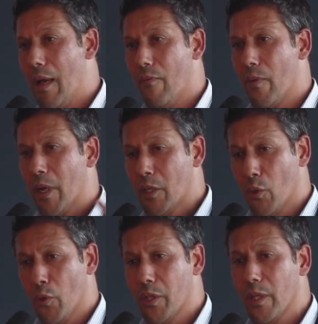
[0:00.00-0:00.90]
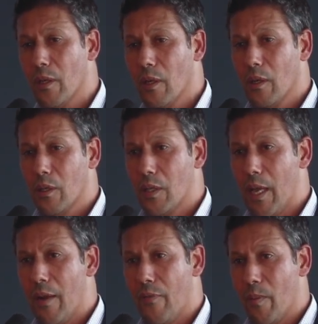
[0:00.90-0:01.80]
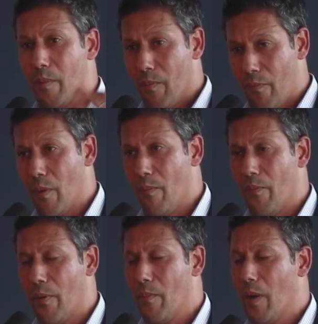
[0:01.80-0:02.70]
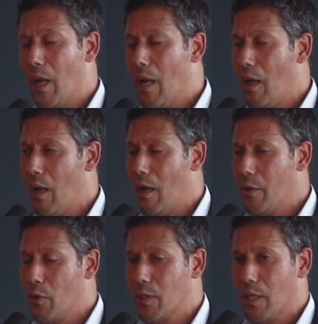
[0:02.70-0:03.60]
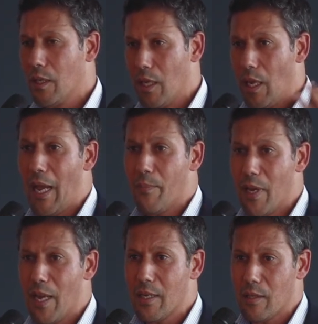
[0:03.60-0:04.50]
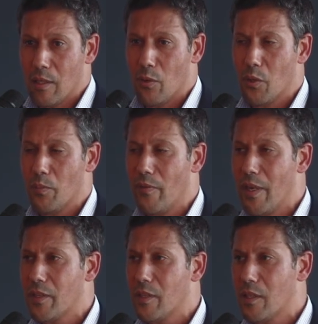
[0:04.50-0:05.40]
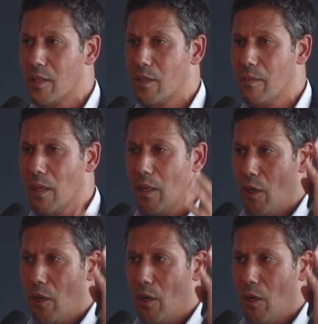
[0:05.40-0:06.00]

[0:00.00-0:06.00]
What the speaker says: from intrusion, and from using the IPS, intrusion prevention system,